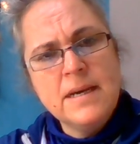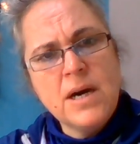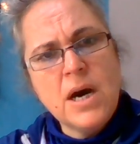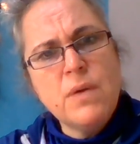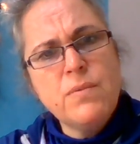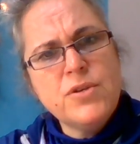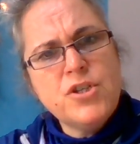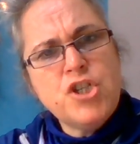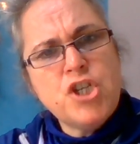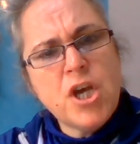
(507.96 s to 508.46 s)

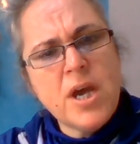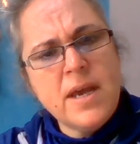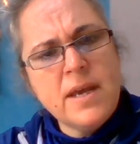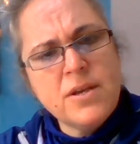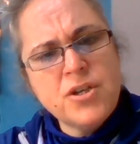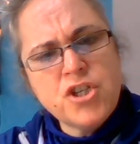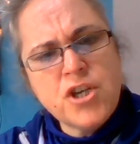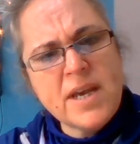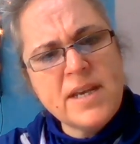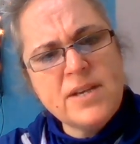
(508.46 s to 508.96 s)
I would
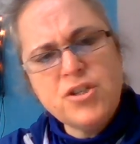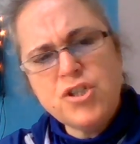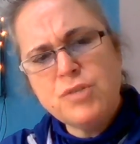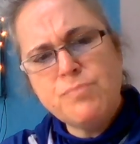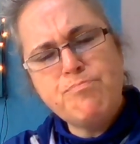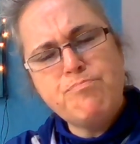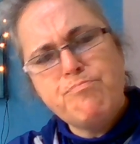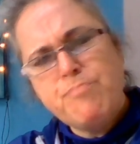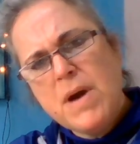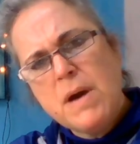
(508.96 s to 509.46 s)
cha-
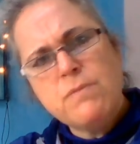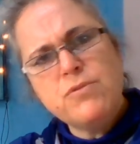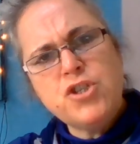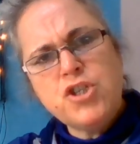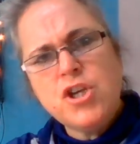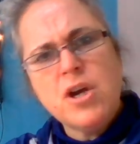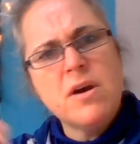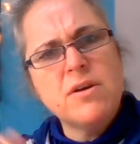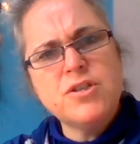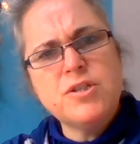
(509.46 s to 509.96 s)
change. I would
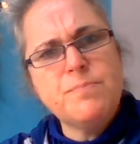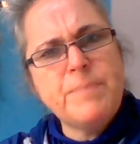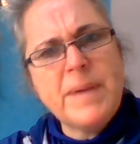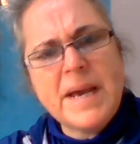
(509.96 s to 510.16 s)
charge